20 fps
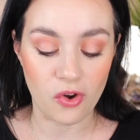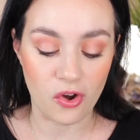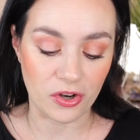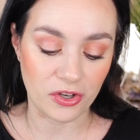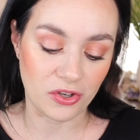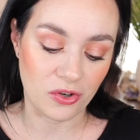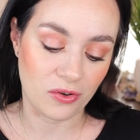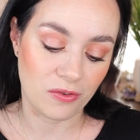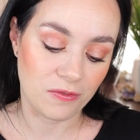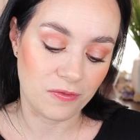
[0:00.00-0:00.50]
on
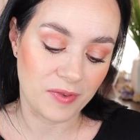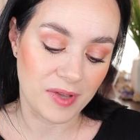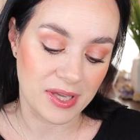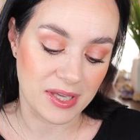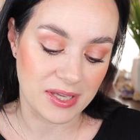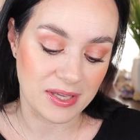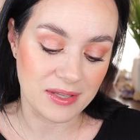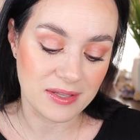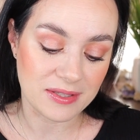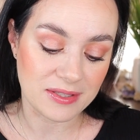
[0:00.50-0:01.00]
your
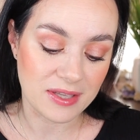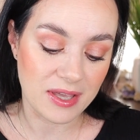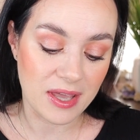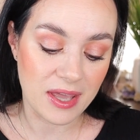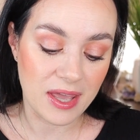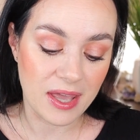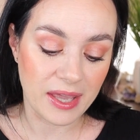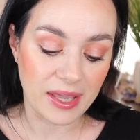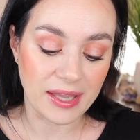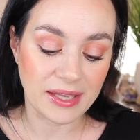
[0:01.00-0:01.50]
face.
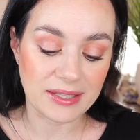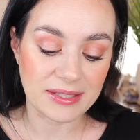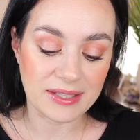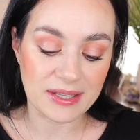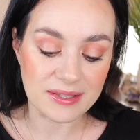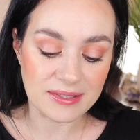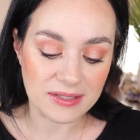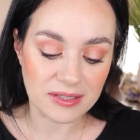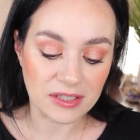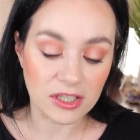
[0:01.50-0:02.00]
It
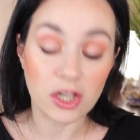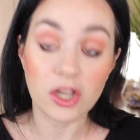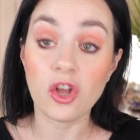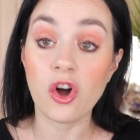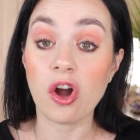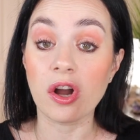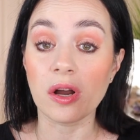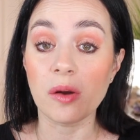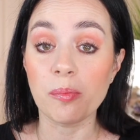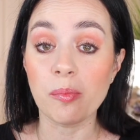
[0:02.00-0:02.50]
doesn't
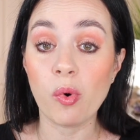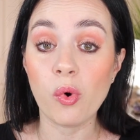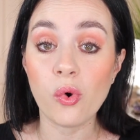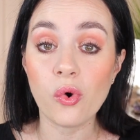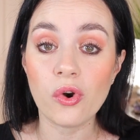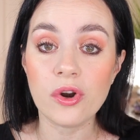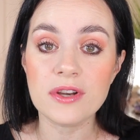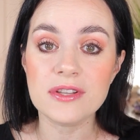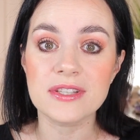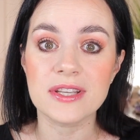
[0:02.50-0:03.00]
clog
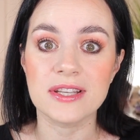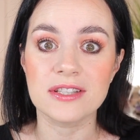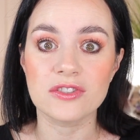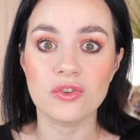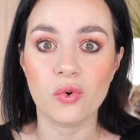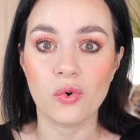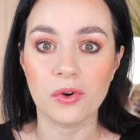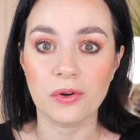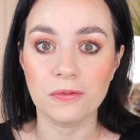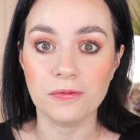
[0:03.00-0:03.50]
pores. It's
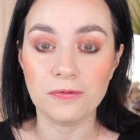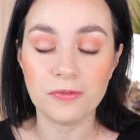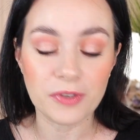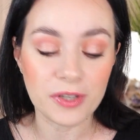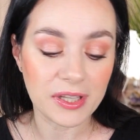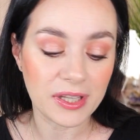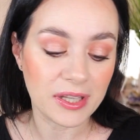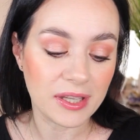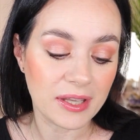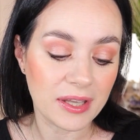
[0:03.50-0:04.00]

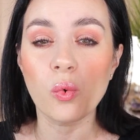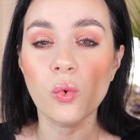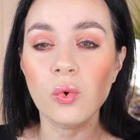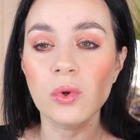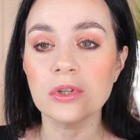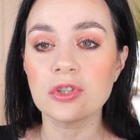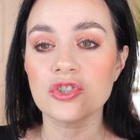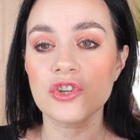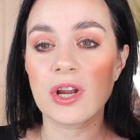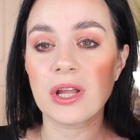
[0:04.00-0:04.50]
oil-free,
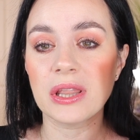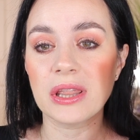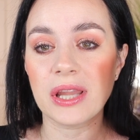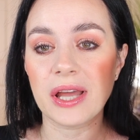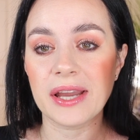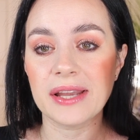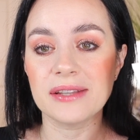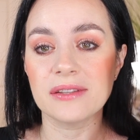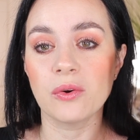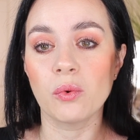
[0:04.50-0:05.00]
ultra
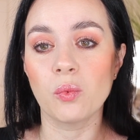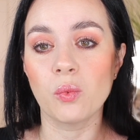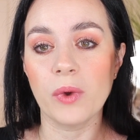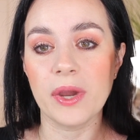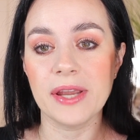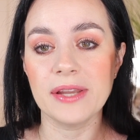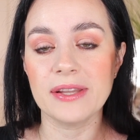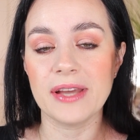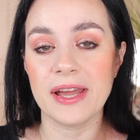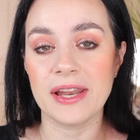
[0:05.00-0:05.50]

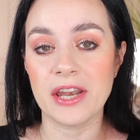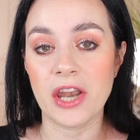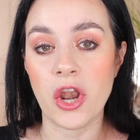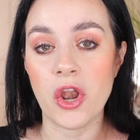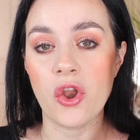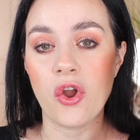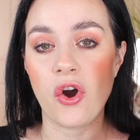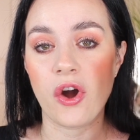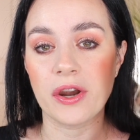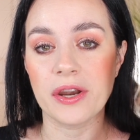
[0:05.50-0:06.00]
lightweight,
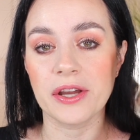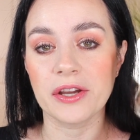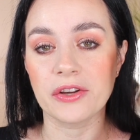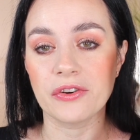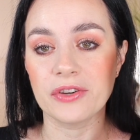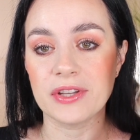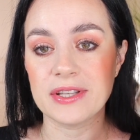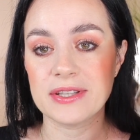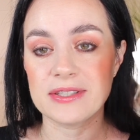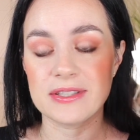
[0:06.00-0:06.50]
and
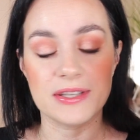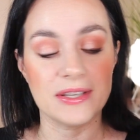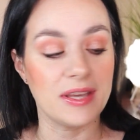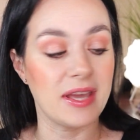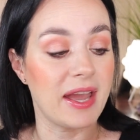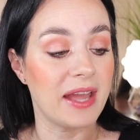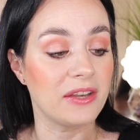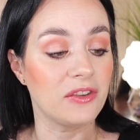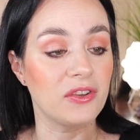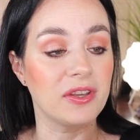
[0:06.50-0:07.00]
non-greasy.
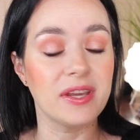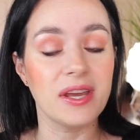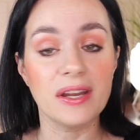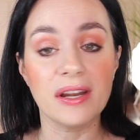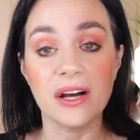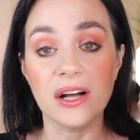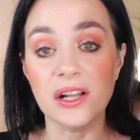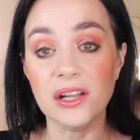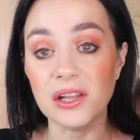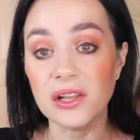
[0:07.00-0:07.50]
And you
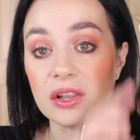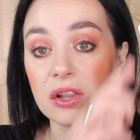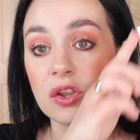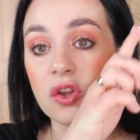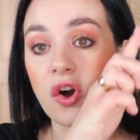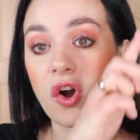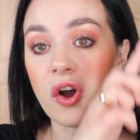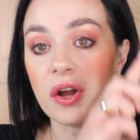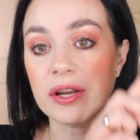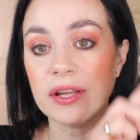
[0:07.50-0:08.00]
get a
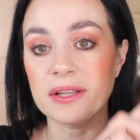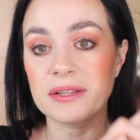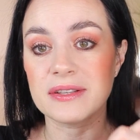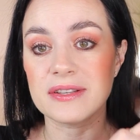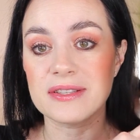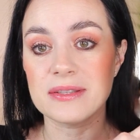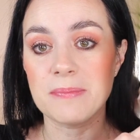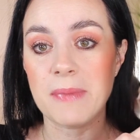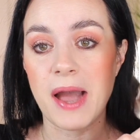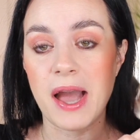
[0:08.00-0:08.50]
lot in
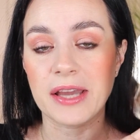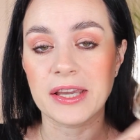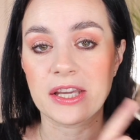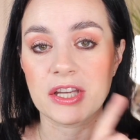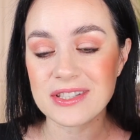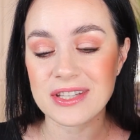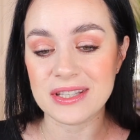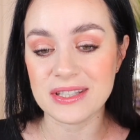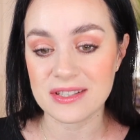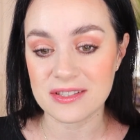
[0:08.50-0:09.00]
this
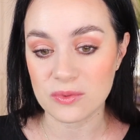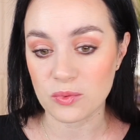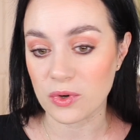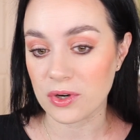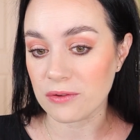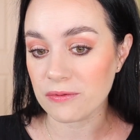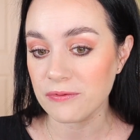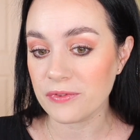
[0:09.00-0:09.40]
package, and this worked